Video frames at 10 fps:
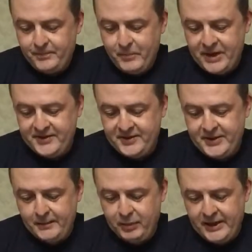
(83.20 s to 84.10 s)
Master
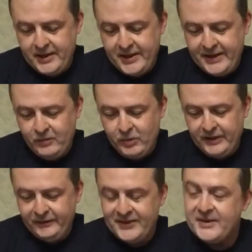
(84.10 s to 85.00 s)
Tiplee and I will
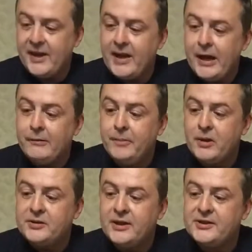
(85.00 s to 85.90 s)
investigate the
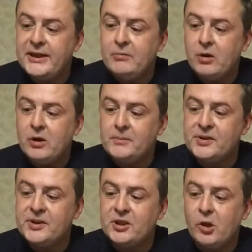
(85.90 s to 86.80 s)
outpost and see what comes
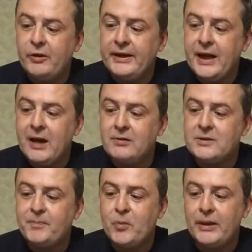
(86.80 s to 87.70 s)
scurrying out
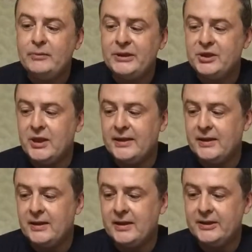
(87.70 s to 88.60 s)
when we shine
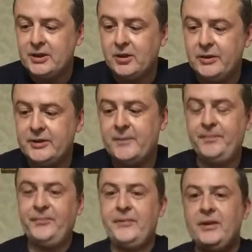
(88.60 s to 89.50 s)
a light on it.
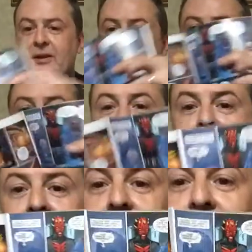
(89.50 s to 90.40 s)

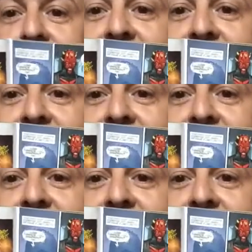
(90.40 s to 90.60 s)
Lord